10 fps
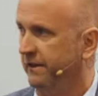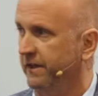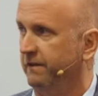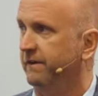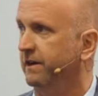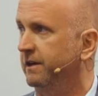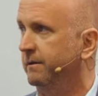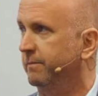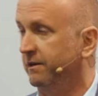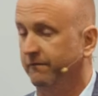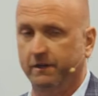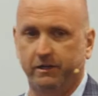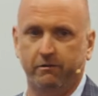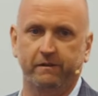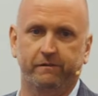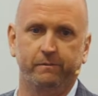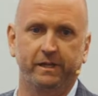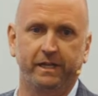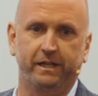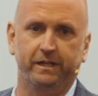I think, been very great for
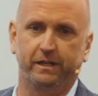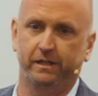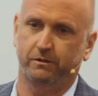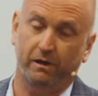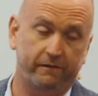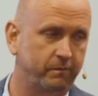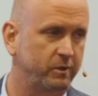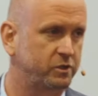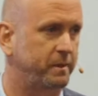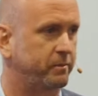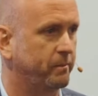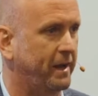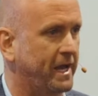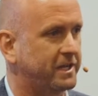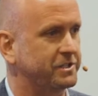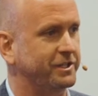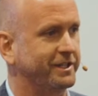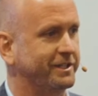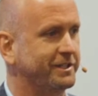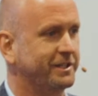me and great for most people in
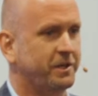packaging